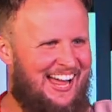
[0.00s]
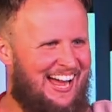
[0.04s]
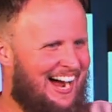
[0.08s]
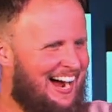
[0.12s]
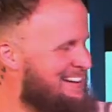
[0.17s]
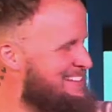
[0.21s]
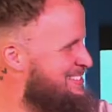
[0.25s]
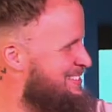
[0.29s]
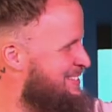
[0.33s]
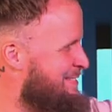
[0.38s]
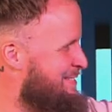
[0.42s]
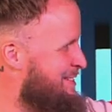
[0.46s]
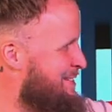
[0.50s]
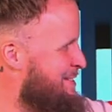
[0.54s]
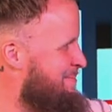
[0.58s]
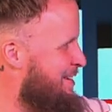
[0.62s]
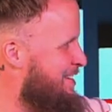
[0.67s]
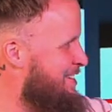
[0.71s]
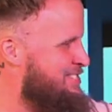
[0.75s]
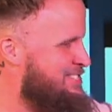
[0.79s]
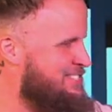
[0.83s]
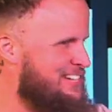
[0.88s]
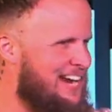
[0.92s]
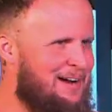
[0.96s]
I'm swimming. You
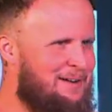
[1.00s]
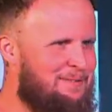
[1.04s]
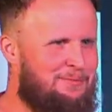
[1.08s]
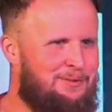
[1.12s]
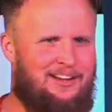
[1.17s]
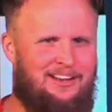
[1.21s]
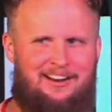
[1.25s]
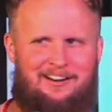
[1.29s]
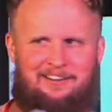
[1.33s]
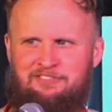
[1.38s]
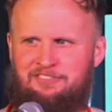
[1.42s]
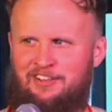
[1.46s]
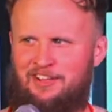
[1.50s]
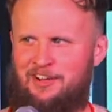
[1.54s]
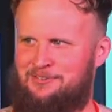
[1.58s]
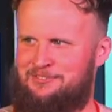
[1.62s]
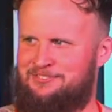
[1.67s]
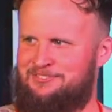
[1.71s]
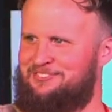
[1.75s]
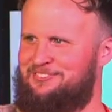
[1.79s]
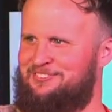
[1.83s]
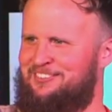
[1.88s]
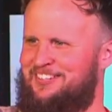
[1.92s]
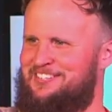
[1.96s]
better stop. What? I'm
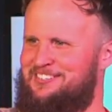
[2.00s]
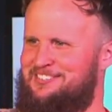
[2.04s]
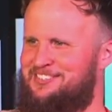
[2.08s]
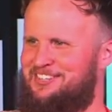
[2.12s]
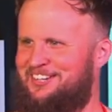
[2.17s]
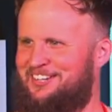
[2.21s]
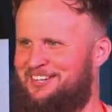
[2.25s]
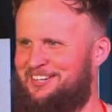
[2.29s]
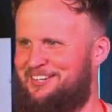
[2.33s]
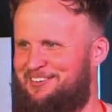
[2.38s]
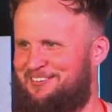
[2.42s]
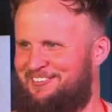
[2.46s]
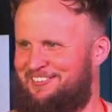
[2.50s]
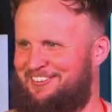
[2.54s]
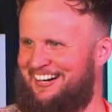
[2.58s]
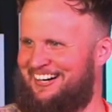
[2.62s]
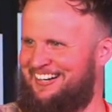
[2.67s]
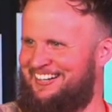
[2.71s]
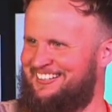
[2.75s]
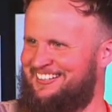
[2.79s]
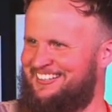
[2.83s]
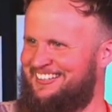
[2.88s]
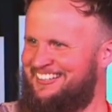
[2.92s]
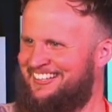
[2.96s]
floating. What are you talking
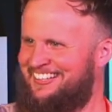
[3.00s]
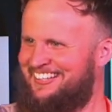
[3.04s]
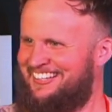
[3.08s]
about?